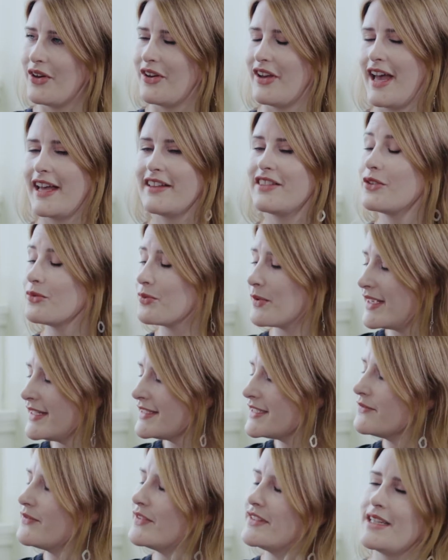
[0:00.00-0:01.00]
And the
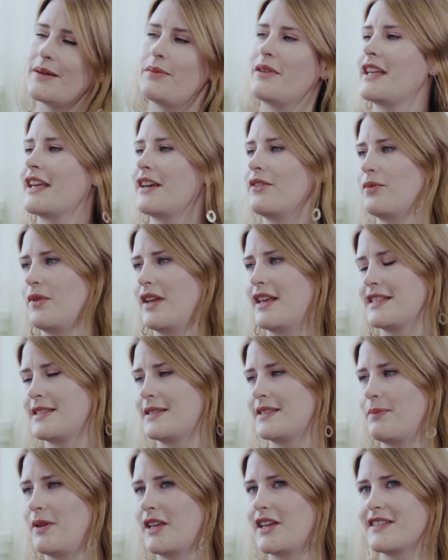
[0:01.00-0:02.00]
reason for doubling it
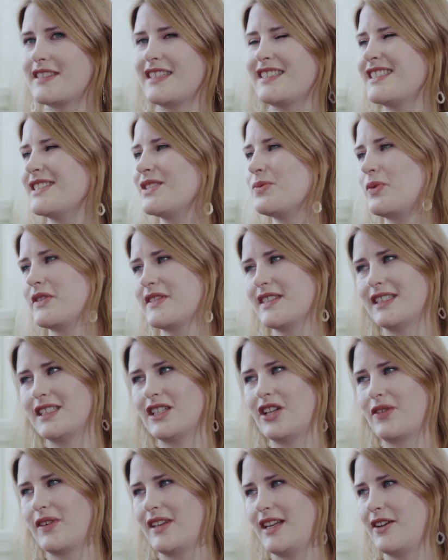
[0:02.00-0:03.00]
is because it just wasn't
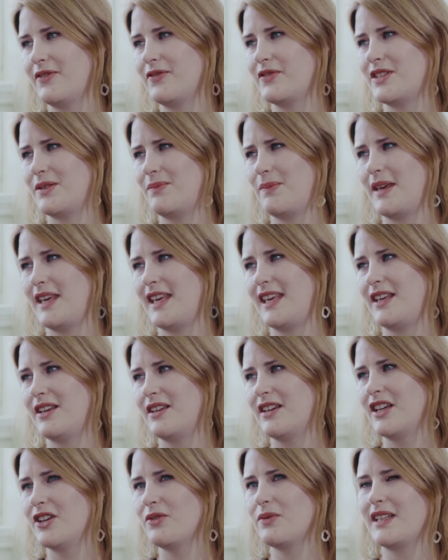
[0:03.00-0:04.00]
long enough to
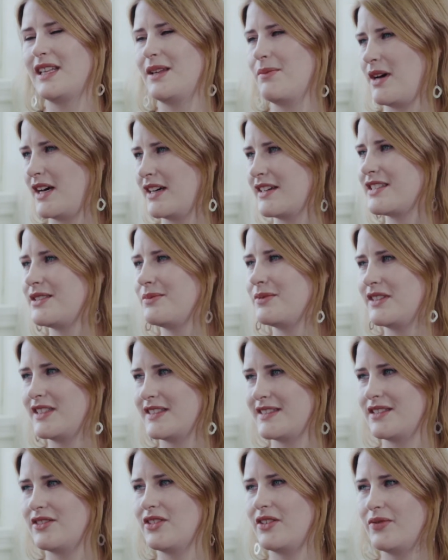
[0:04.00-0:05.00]
be really marketable
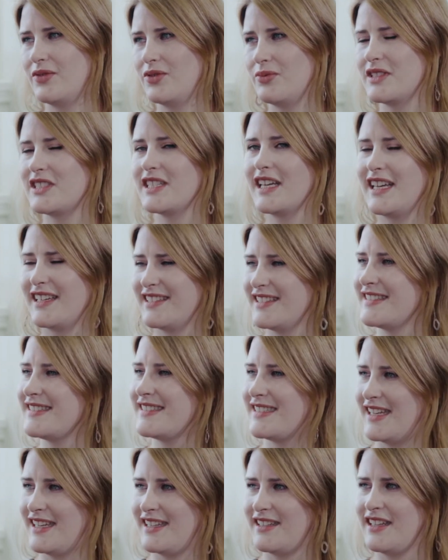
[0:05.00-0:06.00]
as a novel, which I
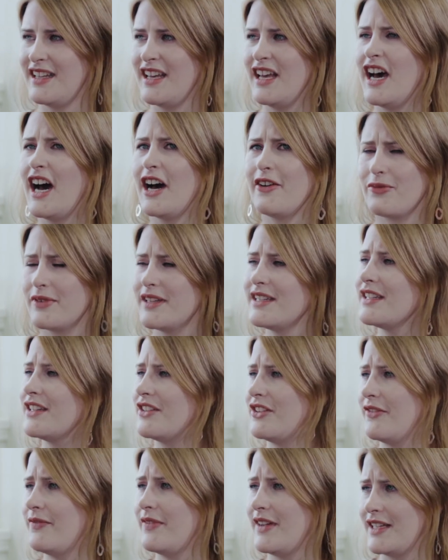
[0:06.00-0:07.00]
understand. I've written a
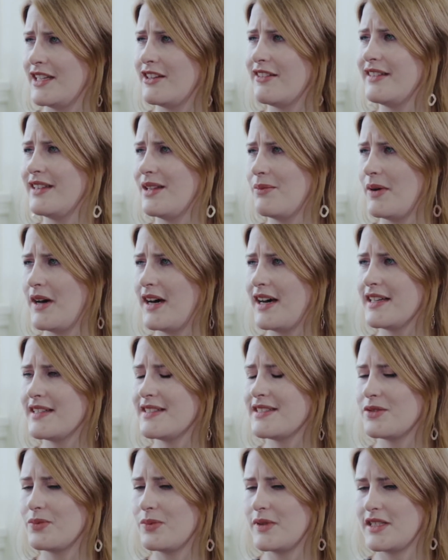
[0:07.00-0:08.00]
novella in the
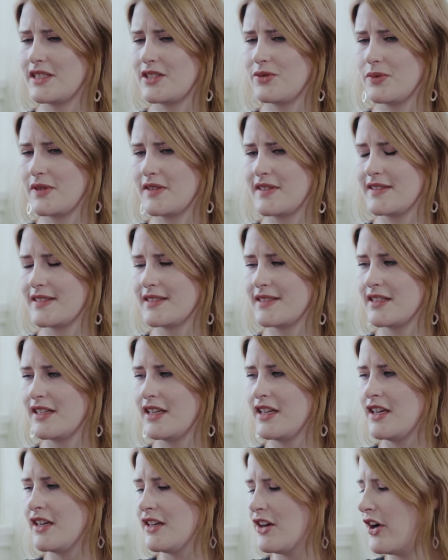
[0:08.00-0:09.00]
past, which was
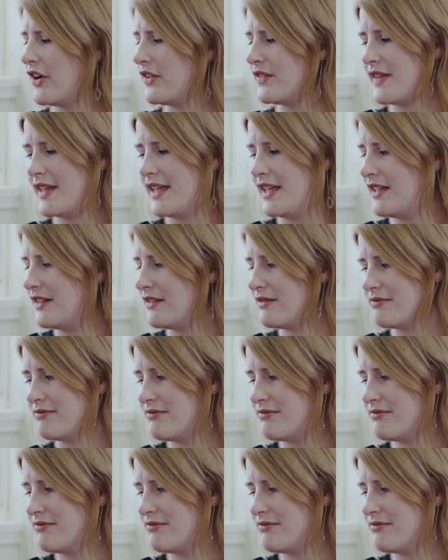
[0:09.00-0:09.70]
only,